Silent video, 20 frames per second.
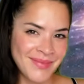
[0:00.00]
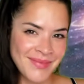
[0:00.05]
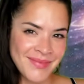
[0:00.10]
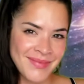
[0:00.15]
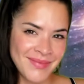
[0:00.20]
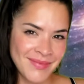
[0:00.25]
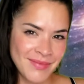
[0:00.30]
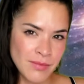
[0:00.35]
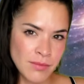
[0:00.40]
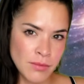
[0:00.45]

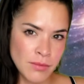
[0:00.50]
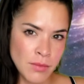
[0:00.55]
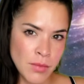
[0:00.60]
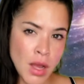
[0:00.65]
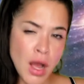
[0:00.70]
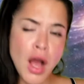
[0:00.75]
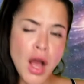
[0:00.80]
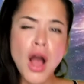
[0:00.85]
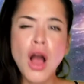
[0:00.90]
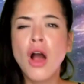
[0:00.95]
Yes, miss.
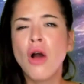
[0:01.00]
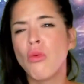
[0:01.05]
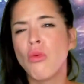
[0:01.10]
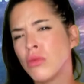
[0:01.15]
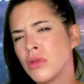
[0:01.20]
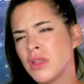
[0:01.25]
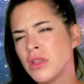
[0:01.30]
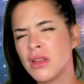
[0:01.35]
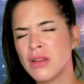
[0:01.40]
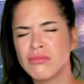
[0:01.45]
I can
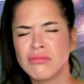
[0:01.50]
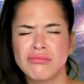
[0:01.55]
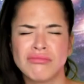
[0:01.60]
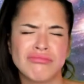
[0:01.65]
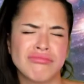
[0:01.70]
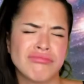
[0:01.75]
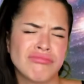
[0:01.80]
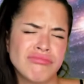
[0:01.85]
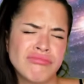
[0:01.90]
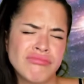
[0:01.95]
hear for you
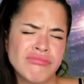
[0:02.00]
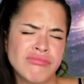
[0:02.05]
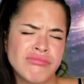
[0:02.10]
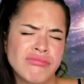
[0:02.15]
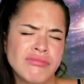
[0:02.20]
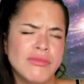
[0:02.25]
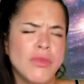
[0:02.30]
now.